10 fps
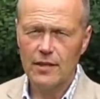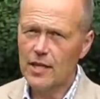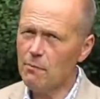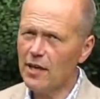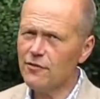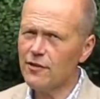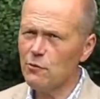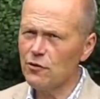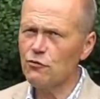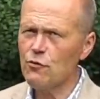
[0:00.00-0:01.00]
It might
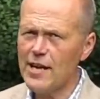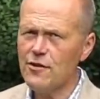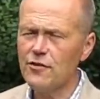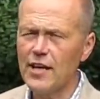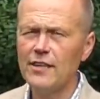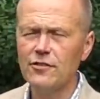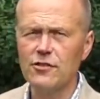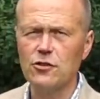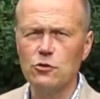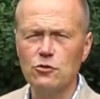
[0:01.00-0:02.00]
sound a strange thing to
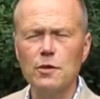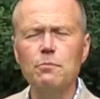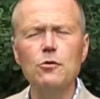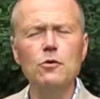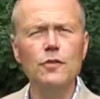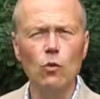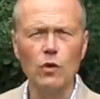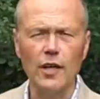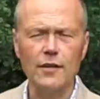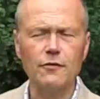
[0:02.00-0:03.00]
do to improve
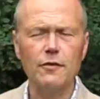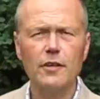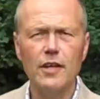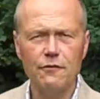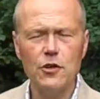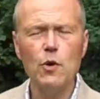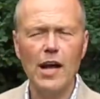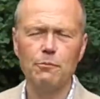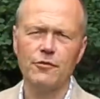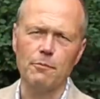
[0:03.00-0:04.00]
your life if you
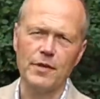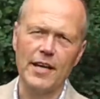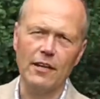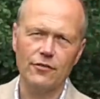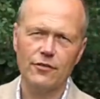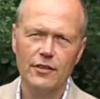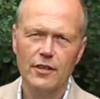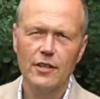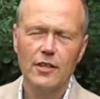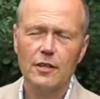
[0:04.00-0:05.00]
help somebody else.
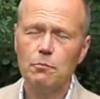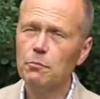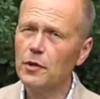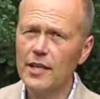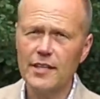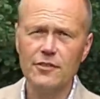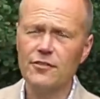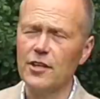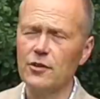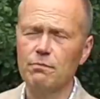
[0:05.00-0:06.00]
But I can
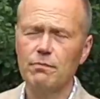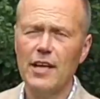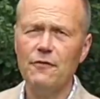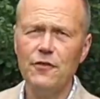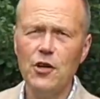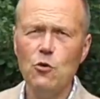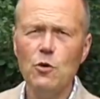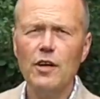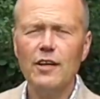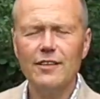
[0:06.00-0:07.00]
tell you, if
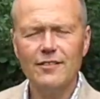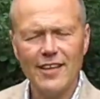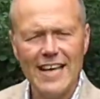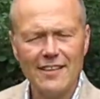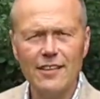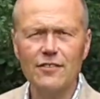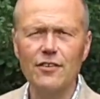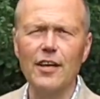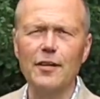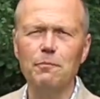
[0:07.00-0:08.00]
you take the
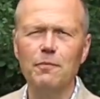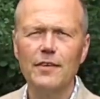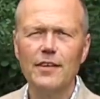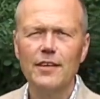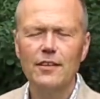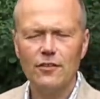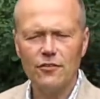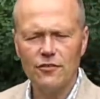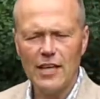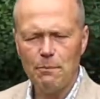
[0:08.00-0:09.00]
time to
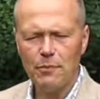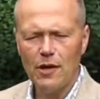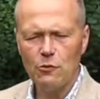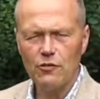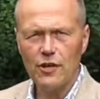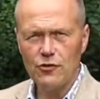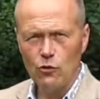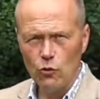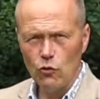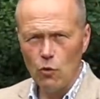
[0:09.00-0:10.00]
step outside
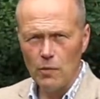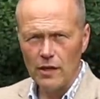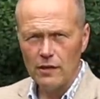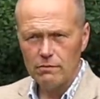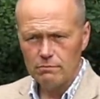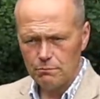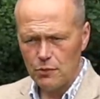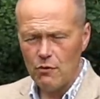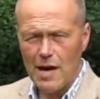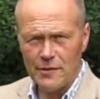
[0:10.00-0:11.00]
your normal
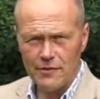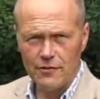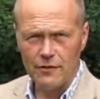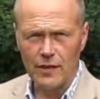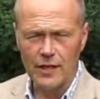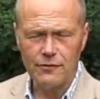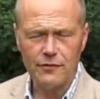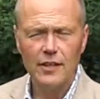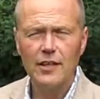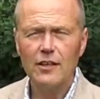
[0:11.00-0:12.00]
parameters of
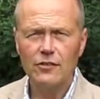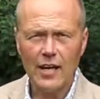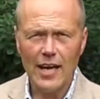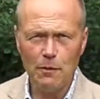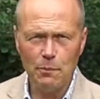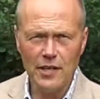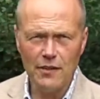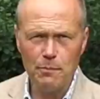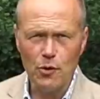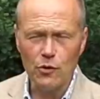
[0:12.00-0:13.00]
life to help
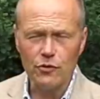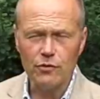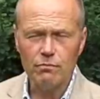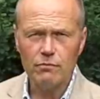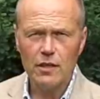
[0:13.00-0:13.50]
another person